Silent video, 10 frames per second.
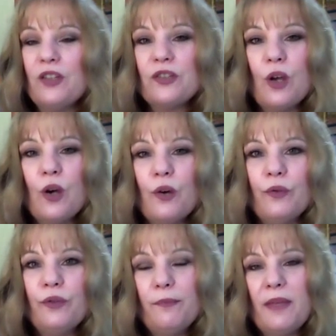
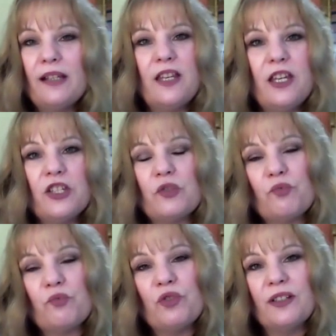So meditation
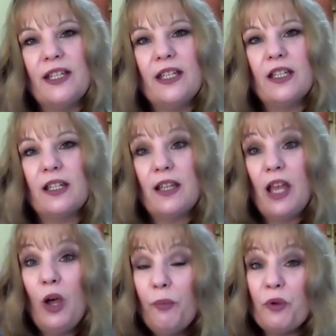is really going to
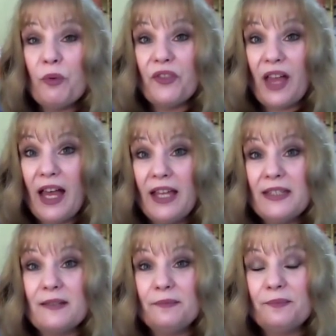help you with that,
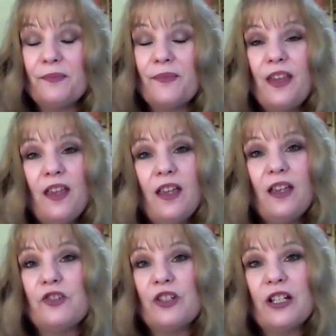
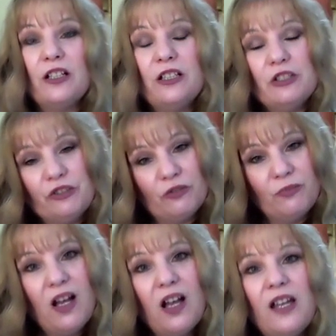because you're going to clear your
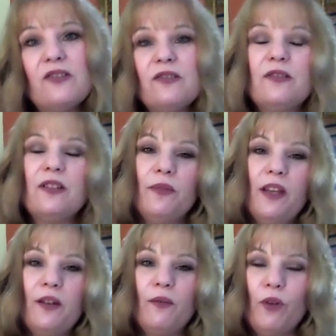mind
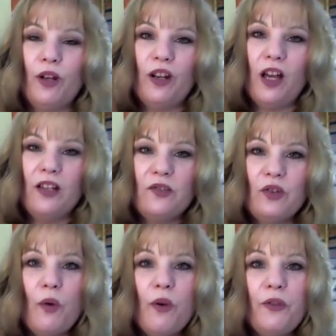and whatnot.
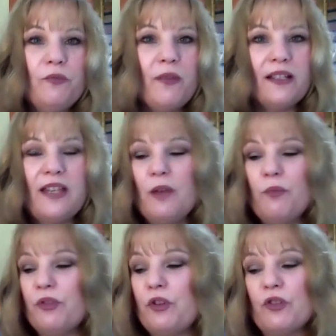So whether you
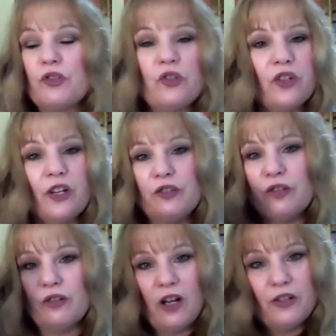meditate with the crystals on
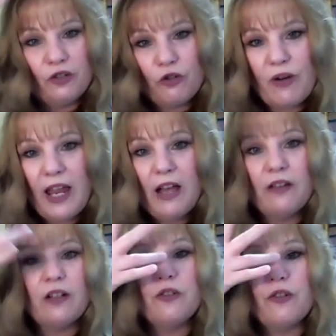your
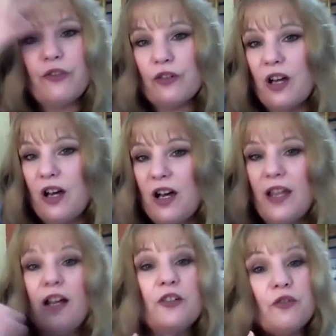crown, on your third
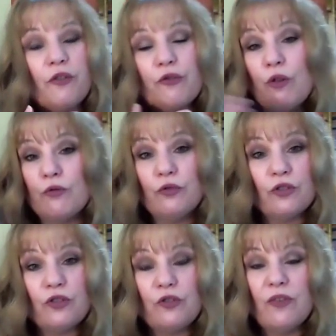eye, on your throat, you
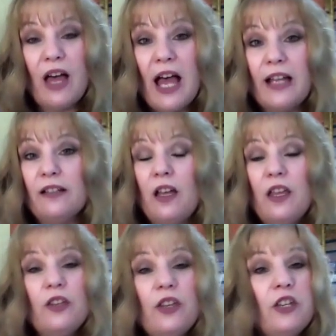can do that
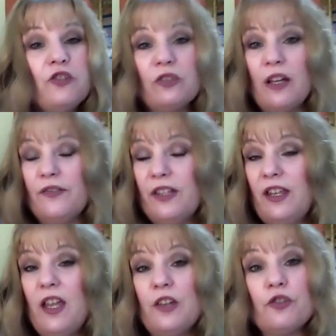in your left
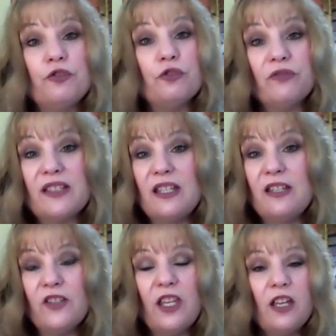hand or your
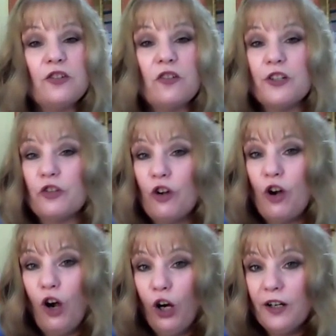receiving hand, or on your
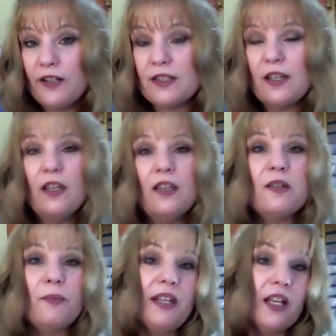heart,
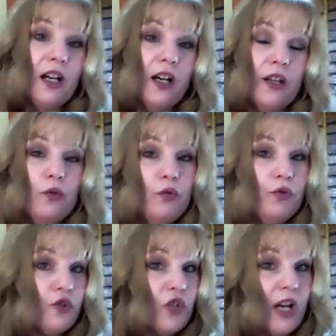depending on
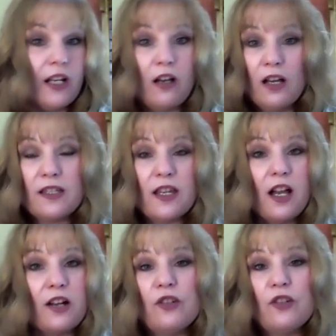who you're trying to
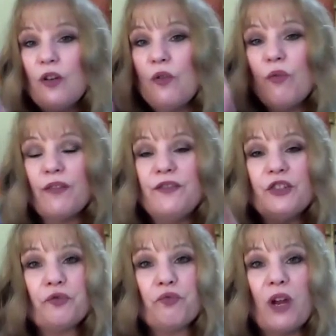contact, what
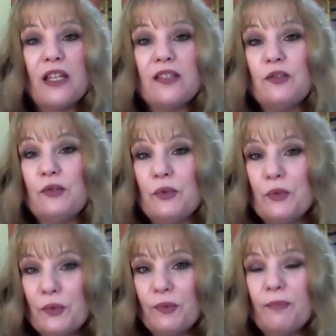feels right to
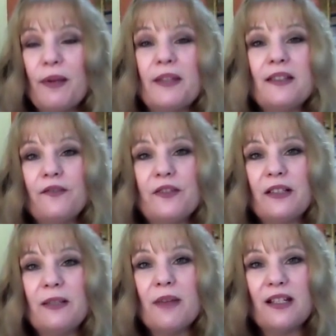you. But
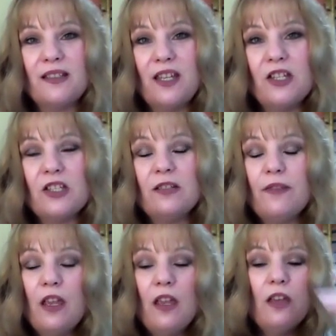definitely meditation.